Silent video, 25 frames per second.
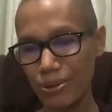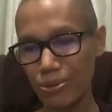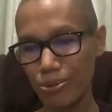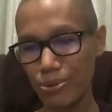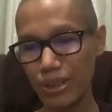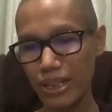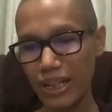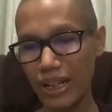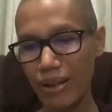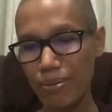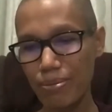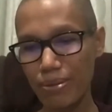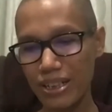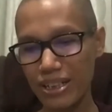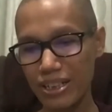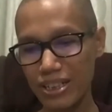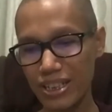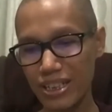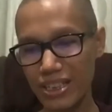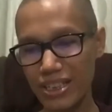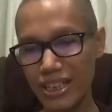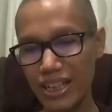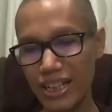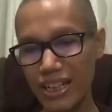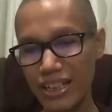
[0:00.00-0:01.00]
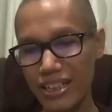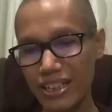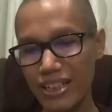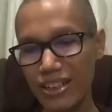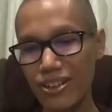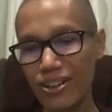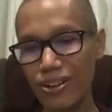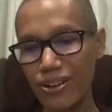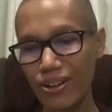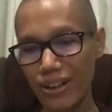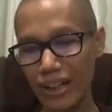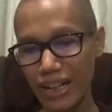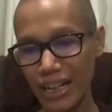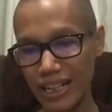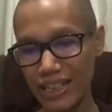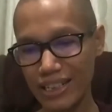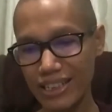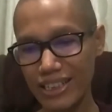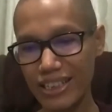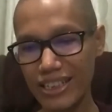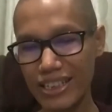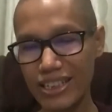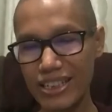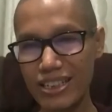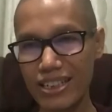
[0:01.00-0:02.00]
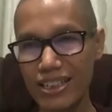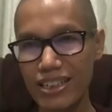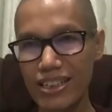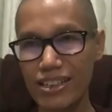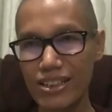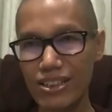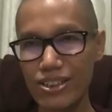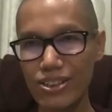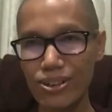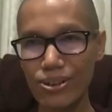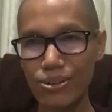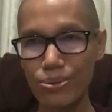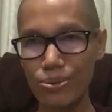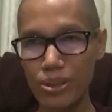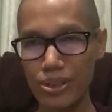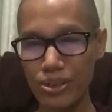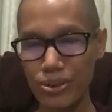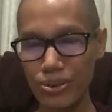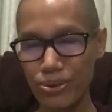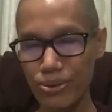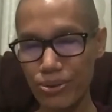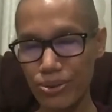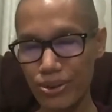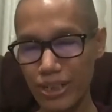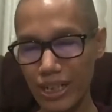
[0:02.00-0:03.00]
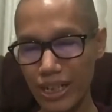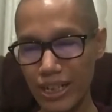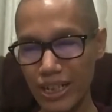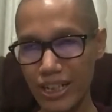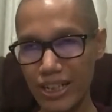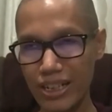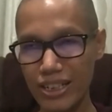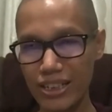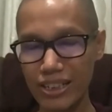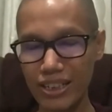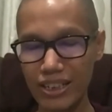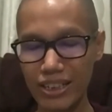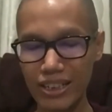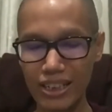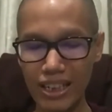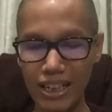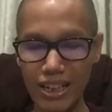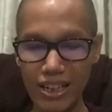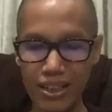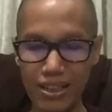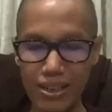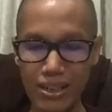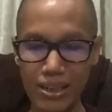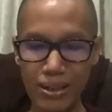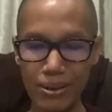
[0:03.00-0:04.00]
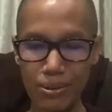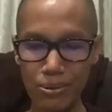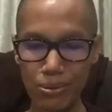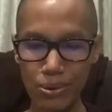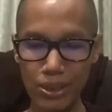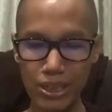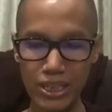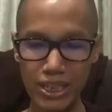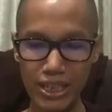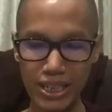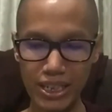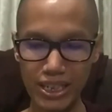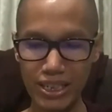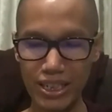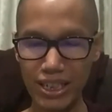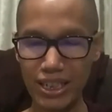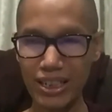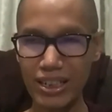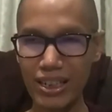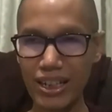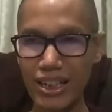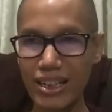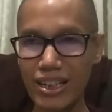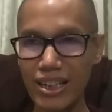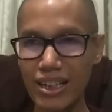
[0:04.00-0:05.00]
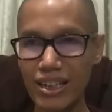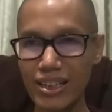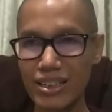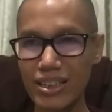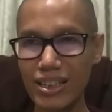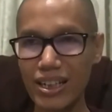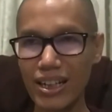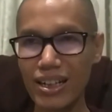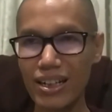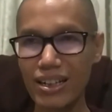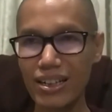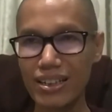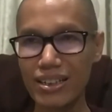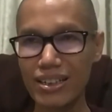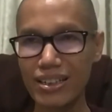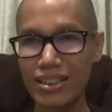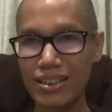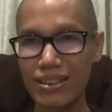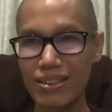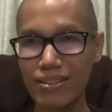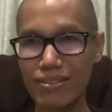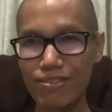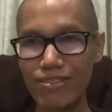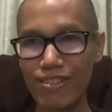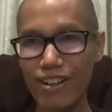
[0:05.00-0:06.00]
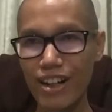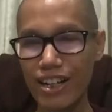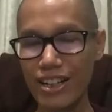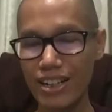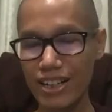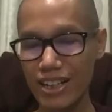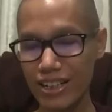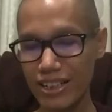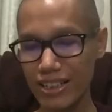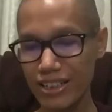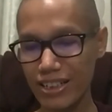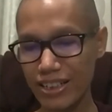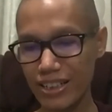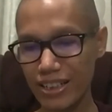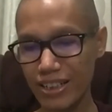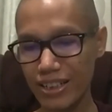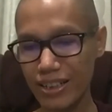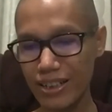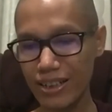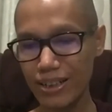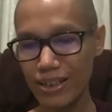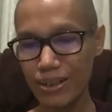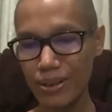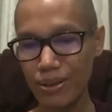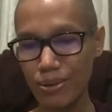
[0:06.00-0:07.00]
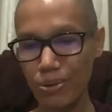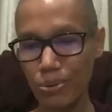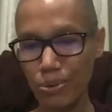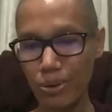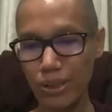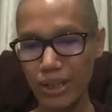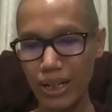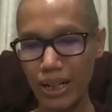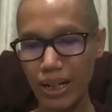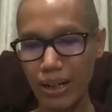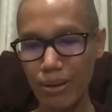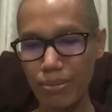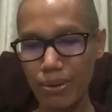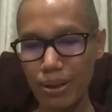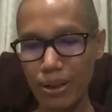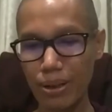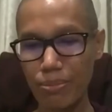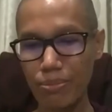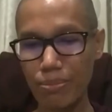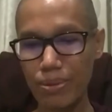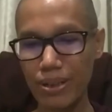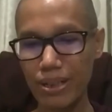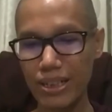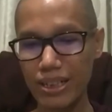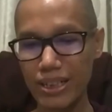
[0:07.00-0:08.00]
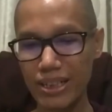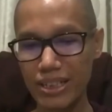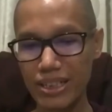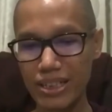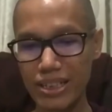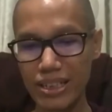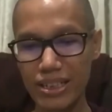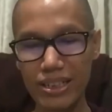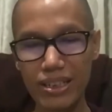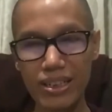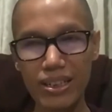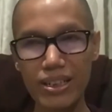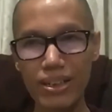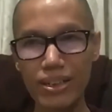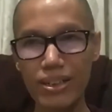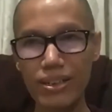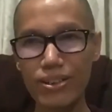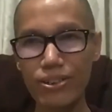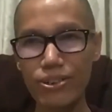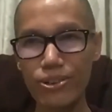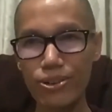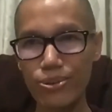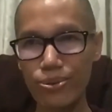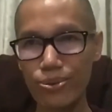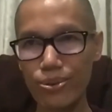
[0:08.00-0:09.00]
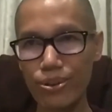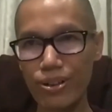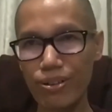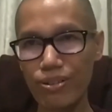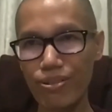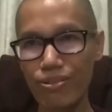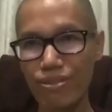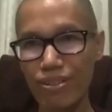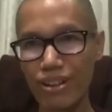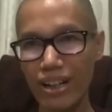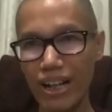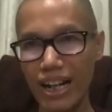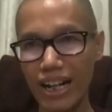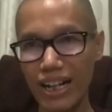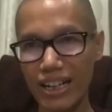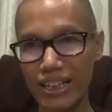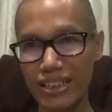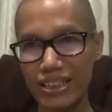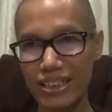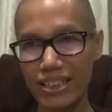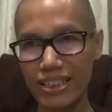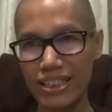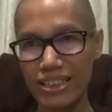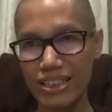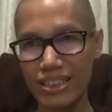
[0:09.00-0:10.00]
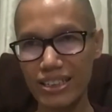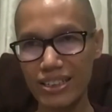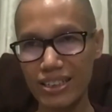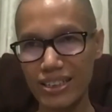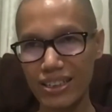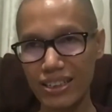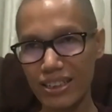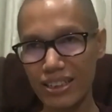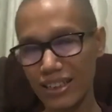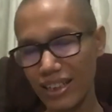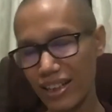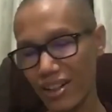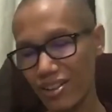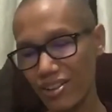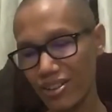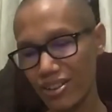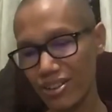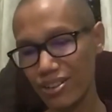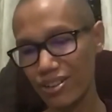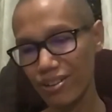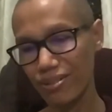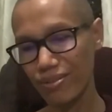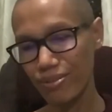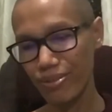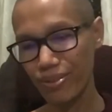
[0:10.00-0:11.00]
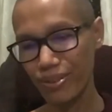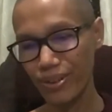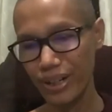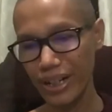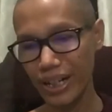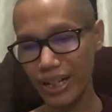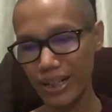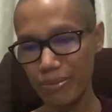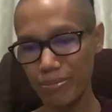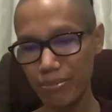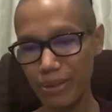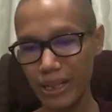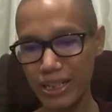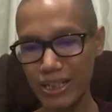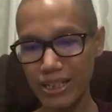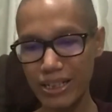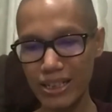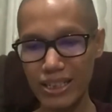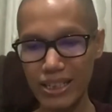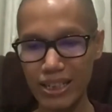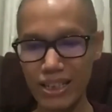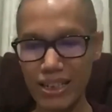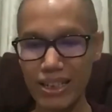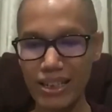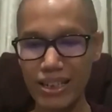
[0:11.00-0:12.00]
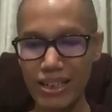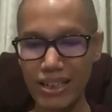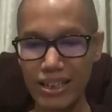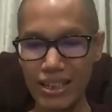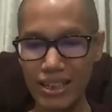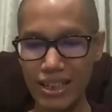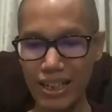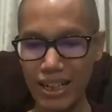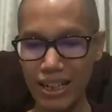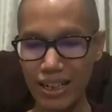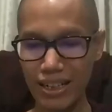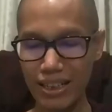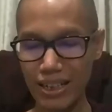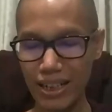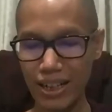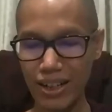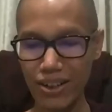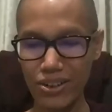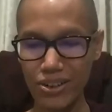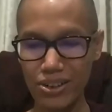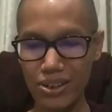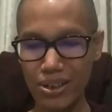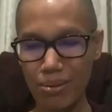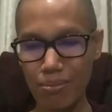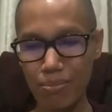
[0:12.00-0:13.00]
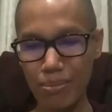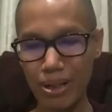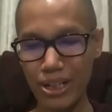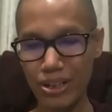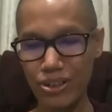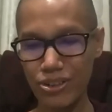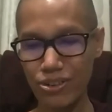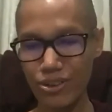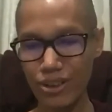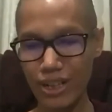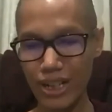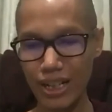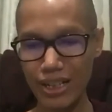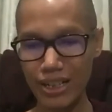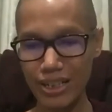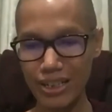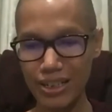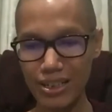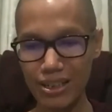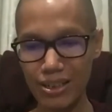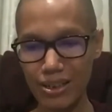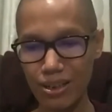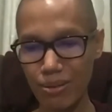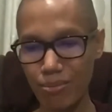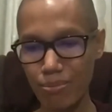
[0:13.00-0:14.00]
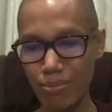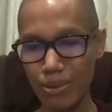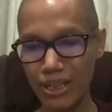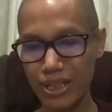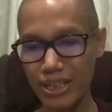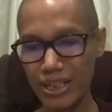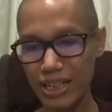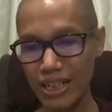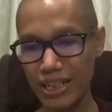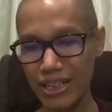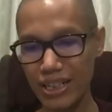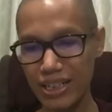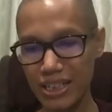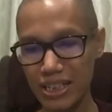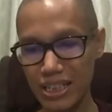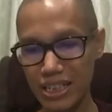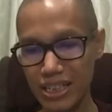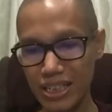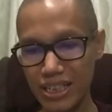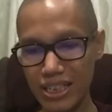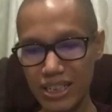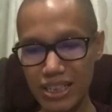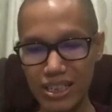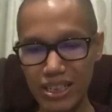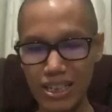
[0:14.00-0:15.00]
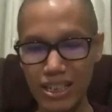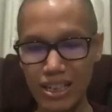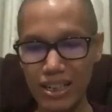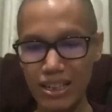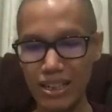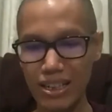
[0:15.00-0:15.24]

haven't yet knowledge. So we do gananga, we think gananga. Finally, we have an ability to reflect. There is 4 elements, and there is materialities and mentalities.